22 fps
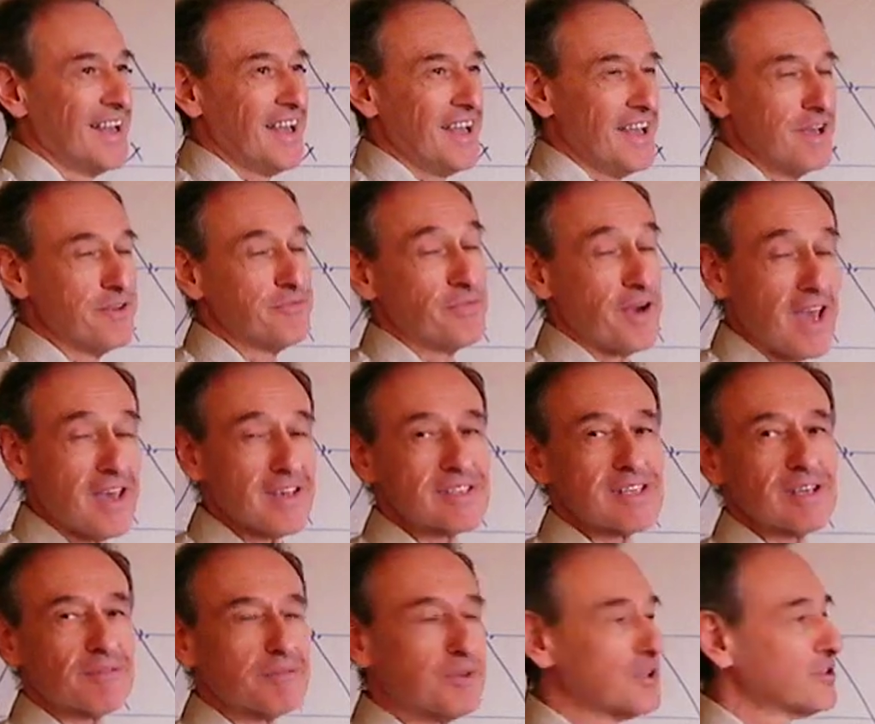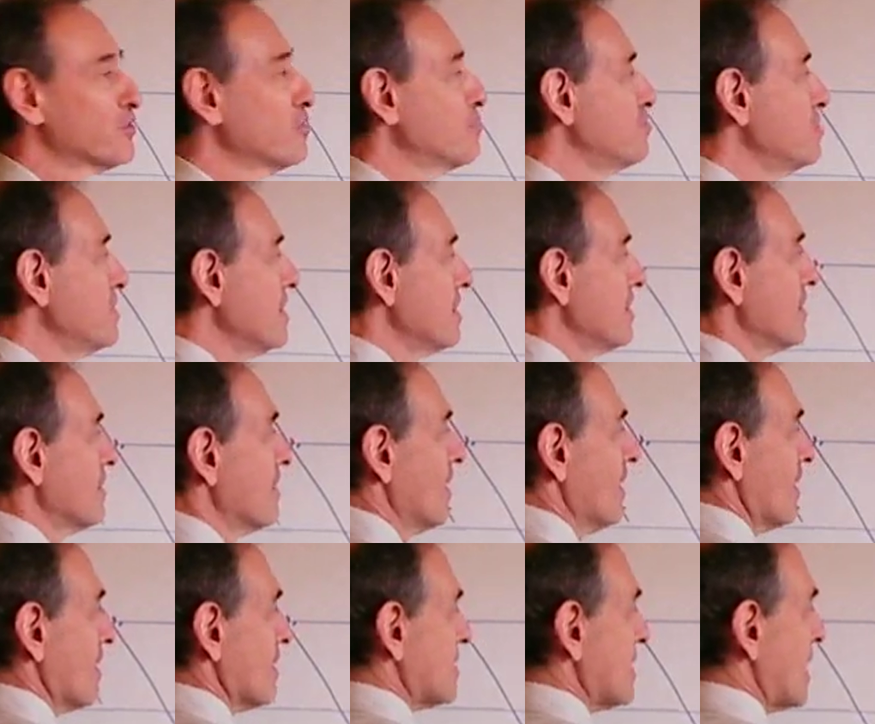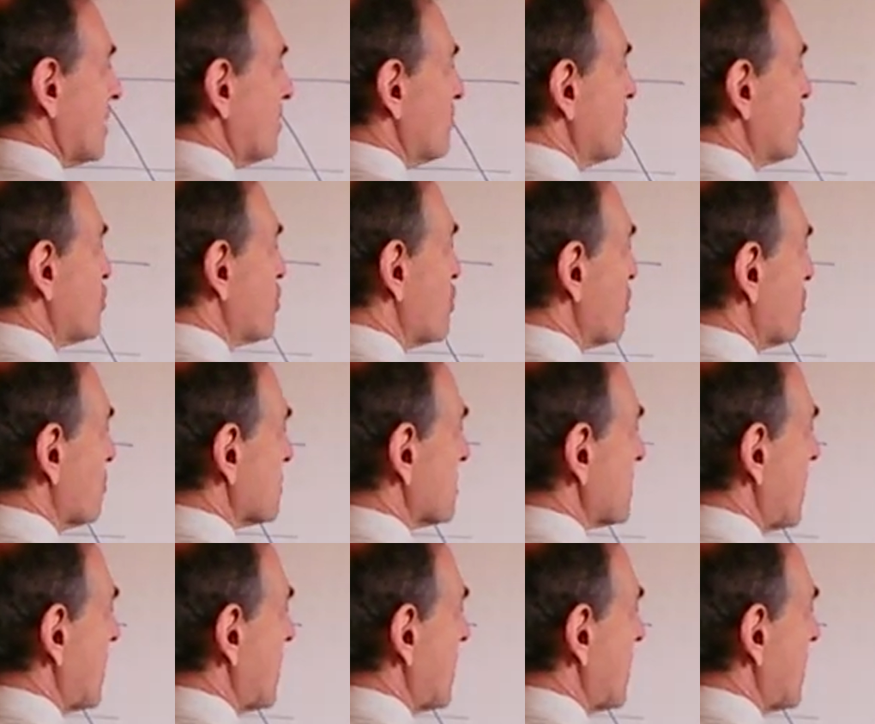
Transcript: If A is equal to B, then we choose